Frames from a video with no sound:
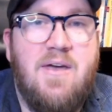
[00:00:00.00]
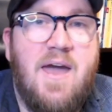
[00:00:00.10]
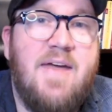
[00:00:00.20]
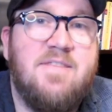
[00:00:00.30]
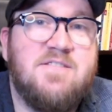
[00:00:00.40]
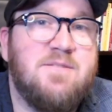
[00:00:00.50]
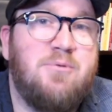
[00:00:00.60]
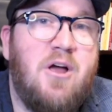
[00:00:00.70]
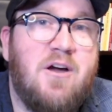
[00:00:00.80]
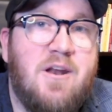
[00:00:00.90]
And the
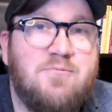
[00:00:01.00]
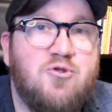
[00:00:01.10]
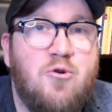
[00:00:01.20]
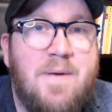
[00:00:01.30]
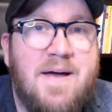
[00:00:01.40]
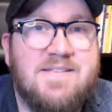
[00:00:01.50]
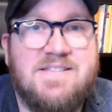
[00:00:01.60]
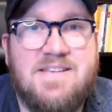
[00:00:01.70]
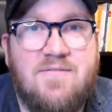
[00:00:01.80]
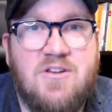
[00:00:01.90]
supply got up to about
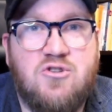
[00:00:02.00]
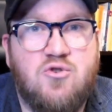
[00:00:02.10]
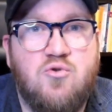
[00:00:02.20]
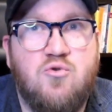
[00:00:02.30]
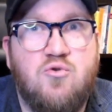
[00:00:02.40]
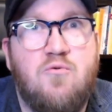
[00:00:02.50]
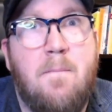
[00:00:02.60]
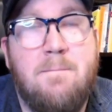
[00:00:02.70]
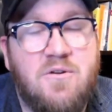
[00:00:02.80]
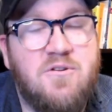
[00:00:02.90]
seventy-two
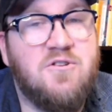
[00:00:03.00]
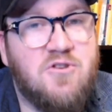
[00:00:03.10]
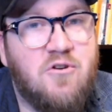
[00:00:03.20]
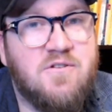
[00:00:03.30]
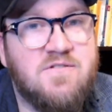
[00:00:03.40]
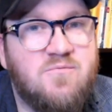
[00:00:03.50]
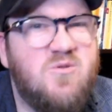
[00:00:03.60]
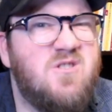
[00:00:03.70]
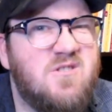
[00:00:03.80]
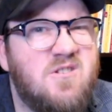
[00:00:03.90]
million tokens, which is a